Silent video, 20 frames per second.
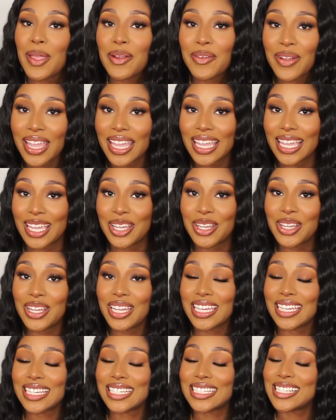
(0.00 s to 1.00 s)
pair right here
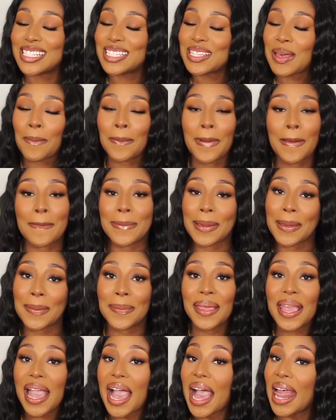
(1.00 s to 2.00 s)
is my
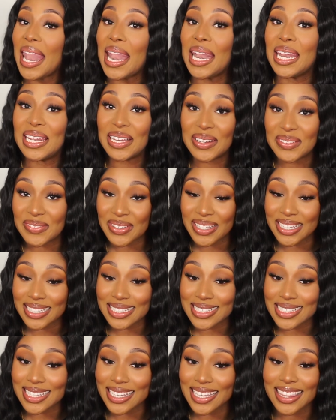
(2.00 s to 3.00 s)
baby. I love
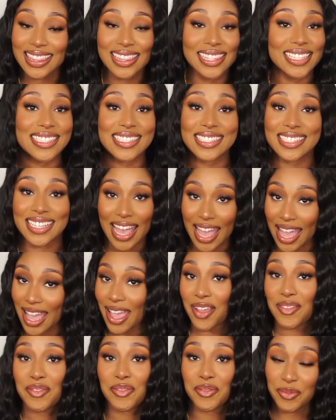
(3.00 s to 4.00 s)
it. This
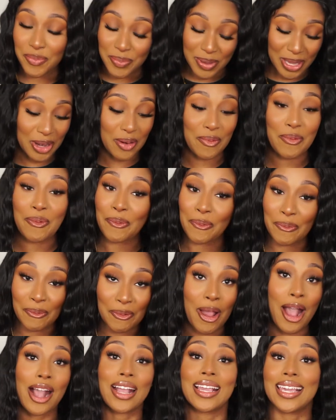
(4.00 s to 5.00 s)
I've been
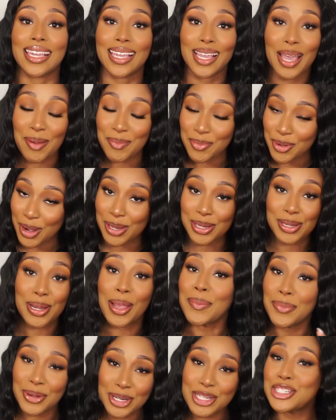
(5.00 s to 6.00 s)
rocking.
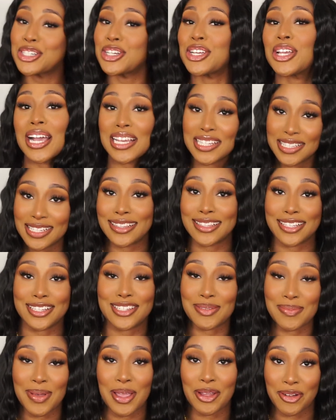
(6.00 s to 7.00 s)
I'm pretty sure you guys seen
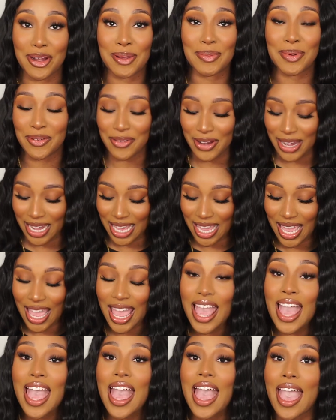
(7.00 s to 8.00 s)
this on my gram already.
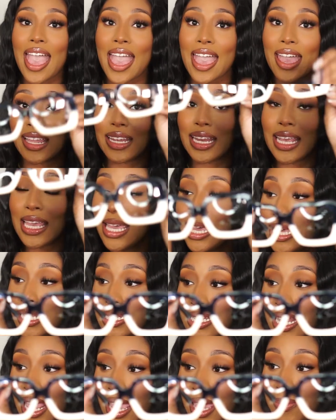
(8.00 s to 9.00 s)
And
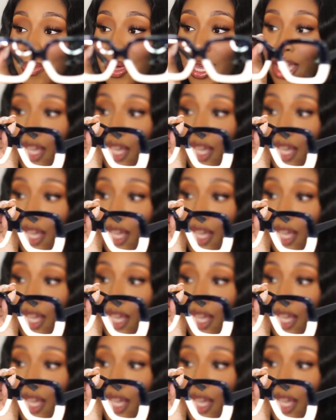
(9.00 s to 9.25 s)
his name